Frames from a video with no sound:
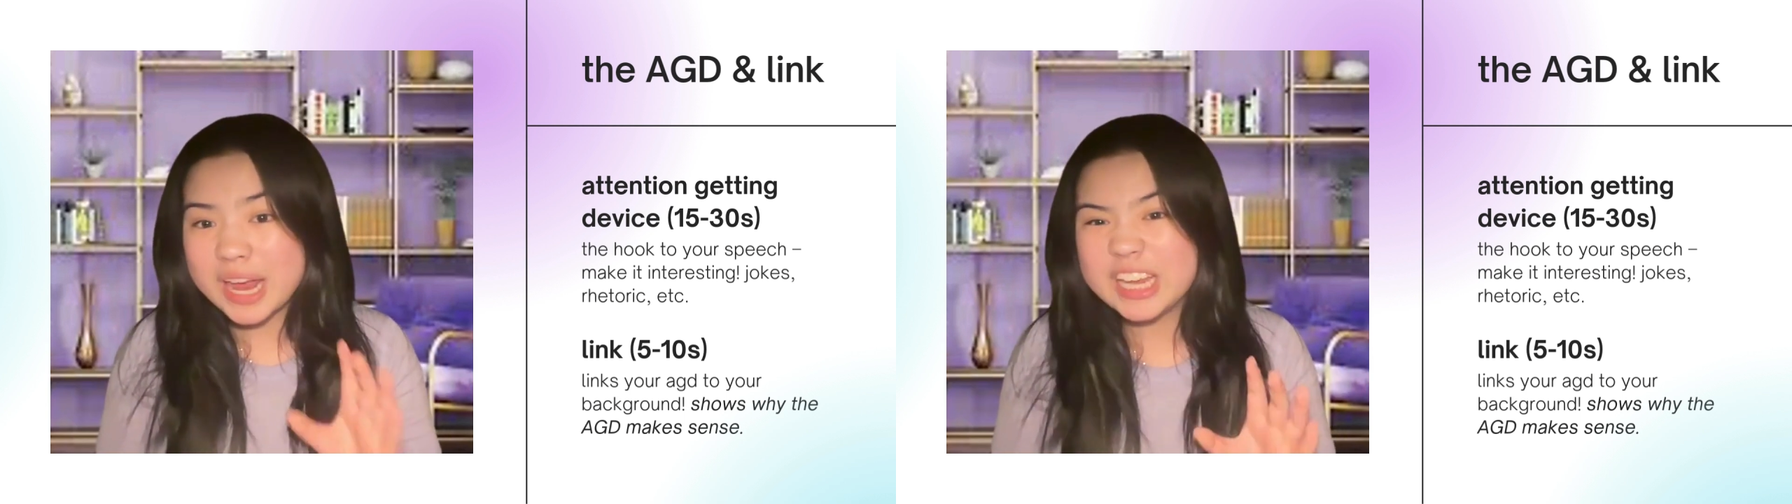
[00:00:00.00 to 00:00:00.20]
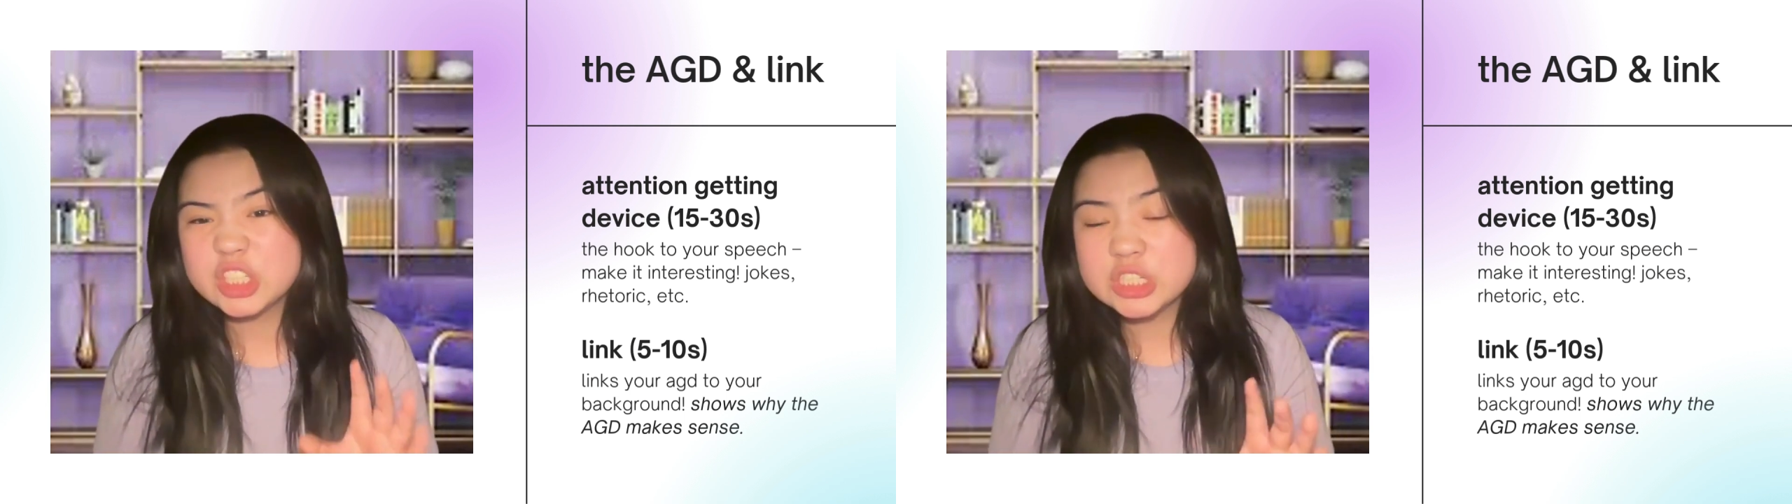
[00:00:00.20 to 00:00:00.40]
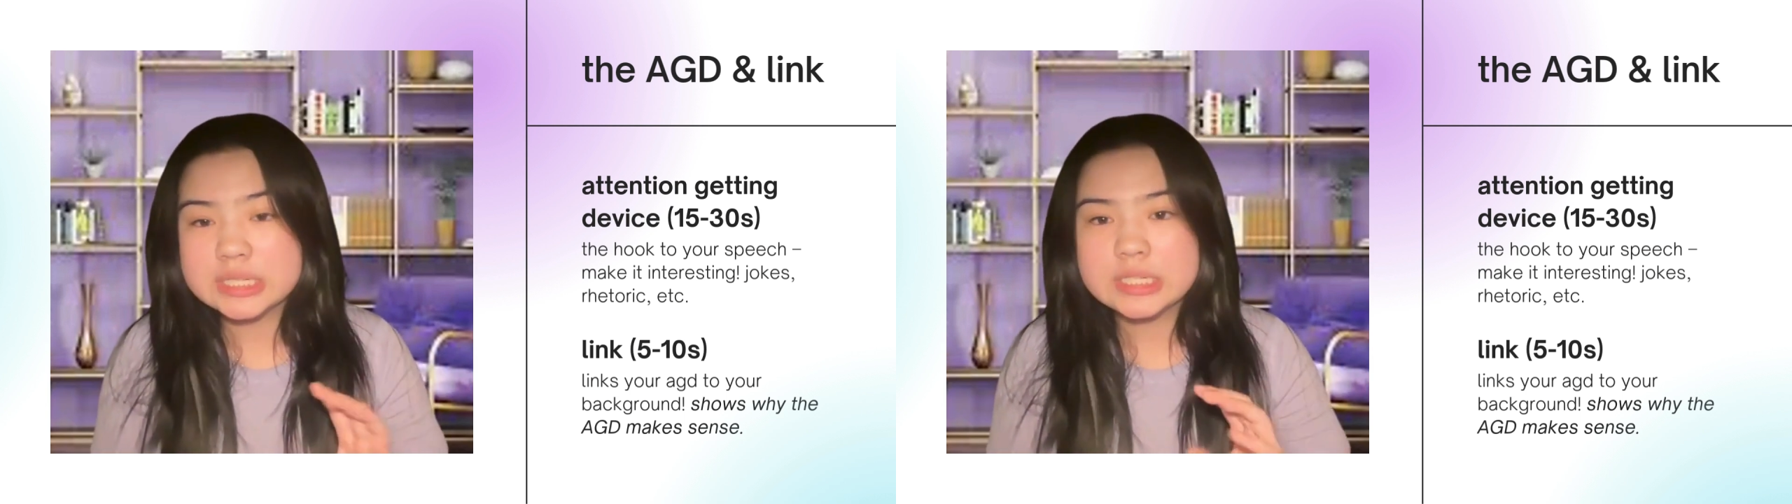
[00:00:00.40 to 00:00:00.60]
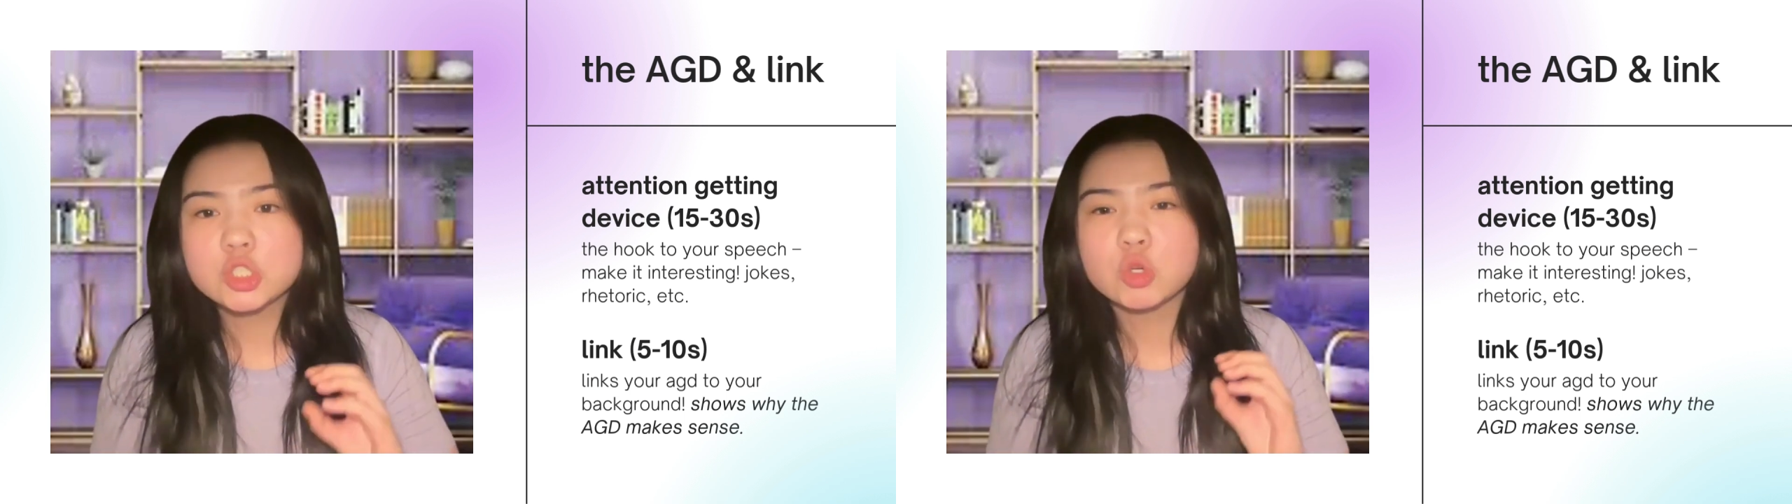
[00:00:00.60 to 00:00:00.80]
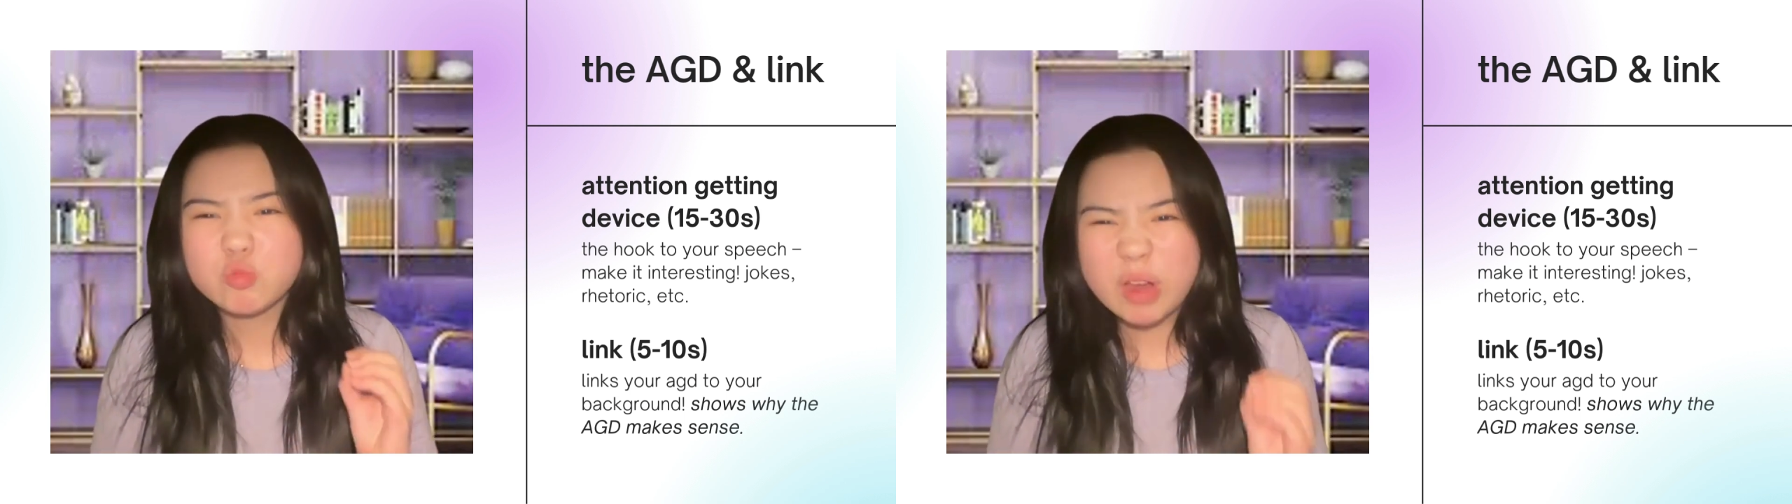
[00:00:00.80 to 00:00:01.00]

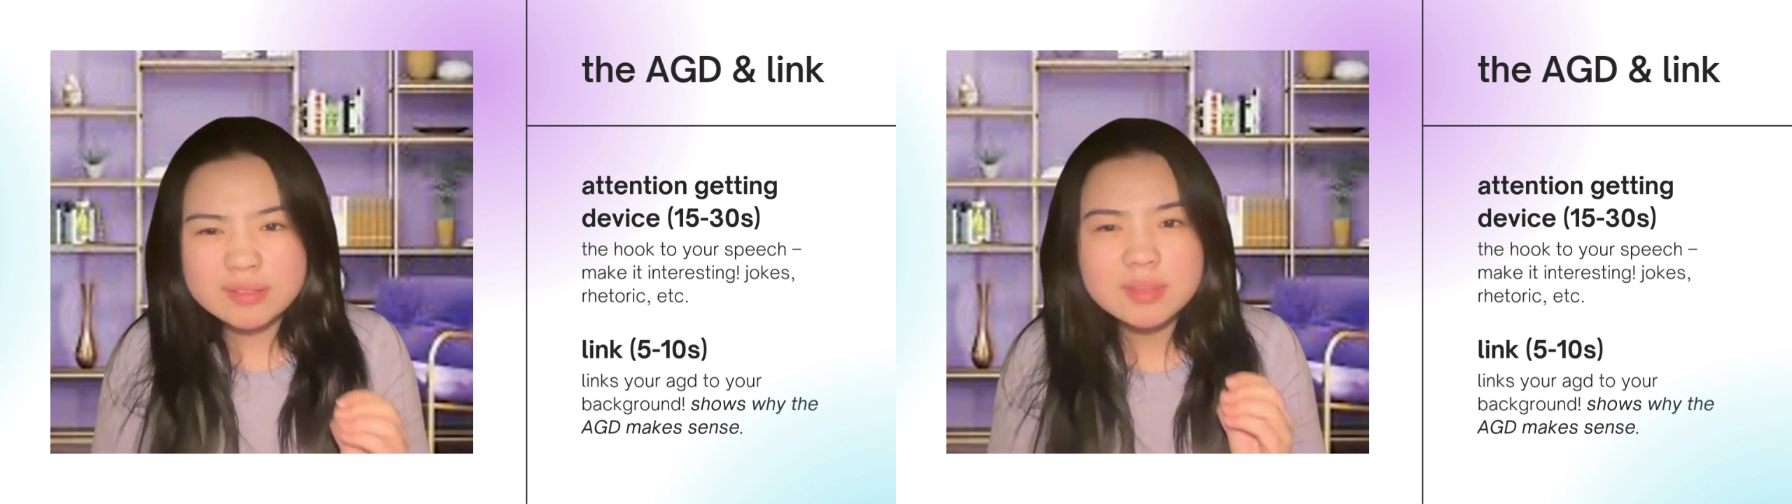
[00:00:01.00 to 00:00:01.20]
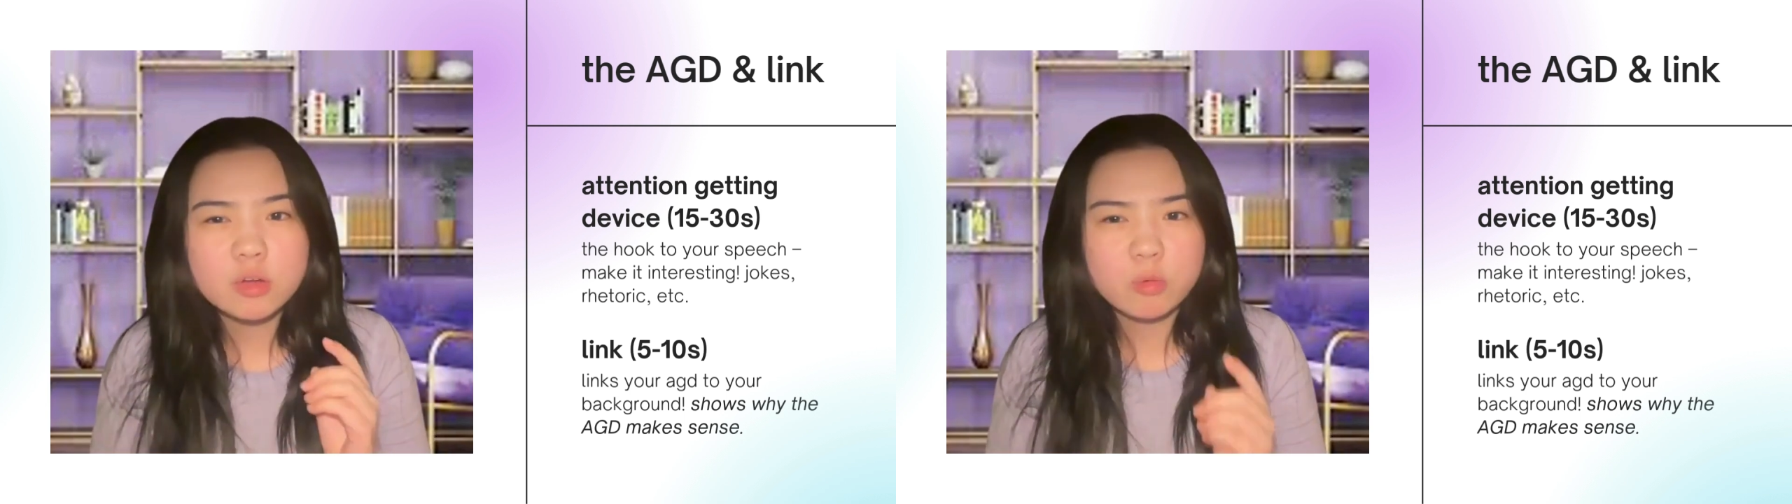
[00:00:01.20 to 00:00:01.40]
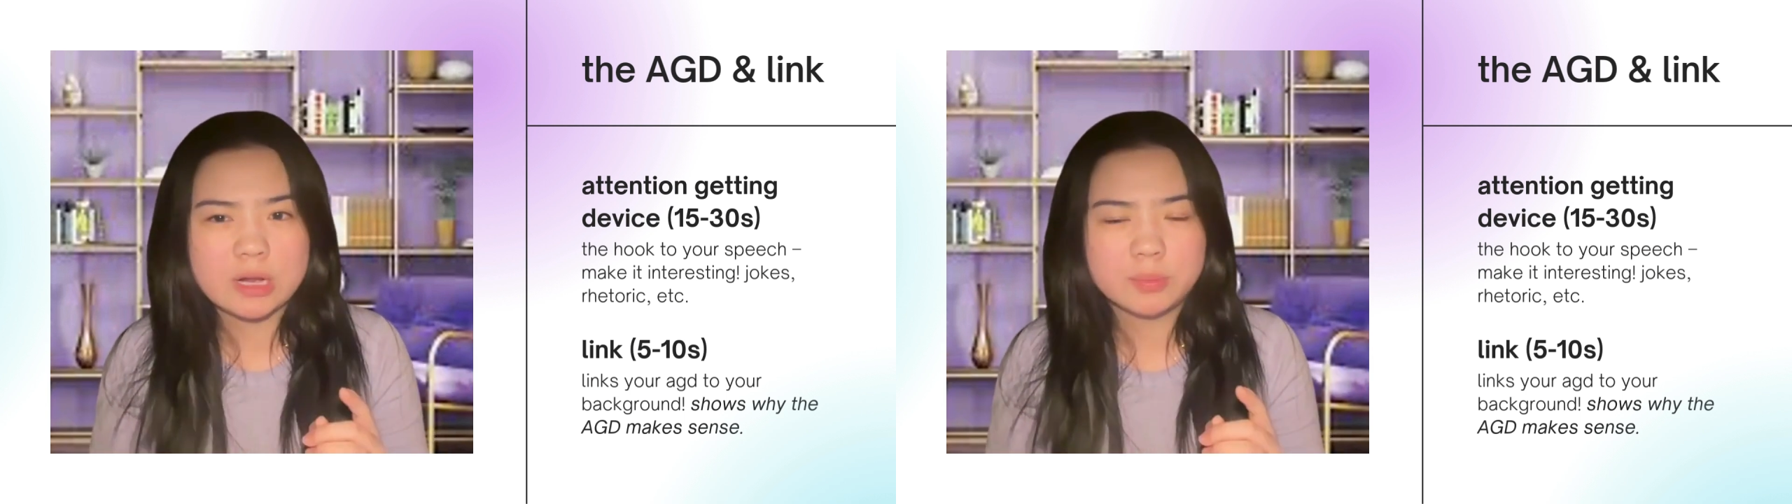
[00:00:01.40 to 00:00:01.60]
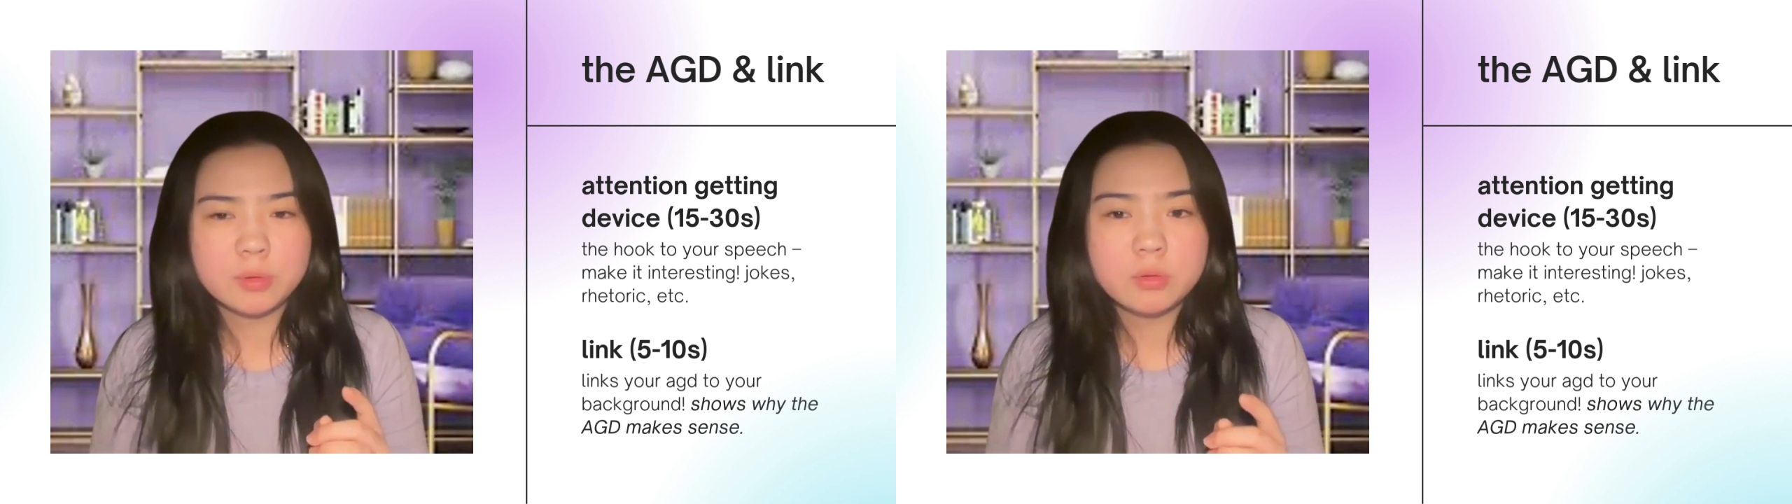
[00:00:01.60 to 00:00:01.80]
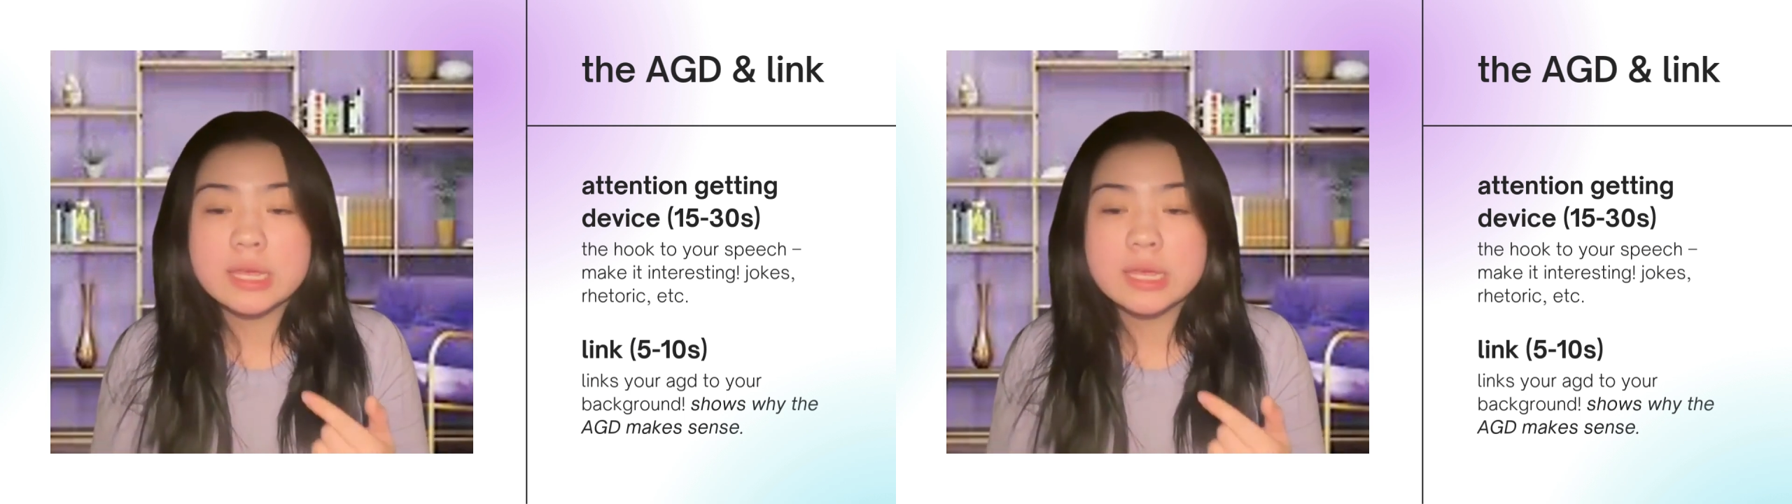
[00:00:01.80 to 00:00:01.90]
AGD directly credible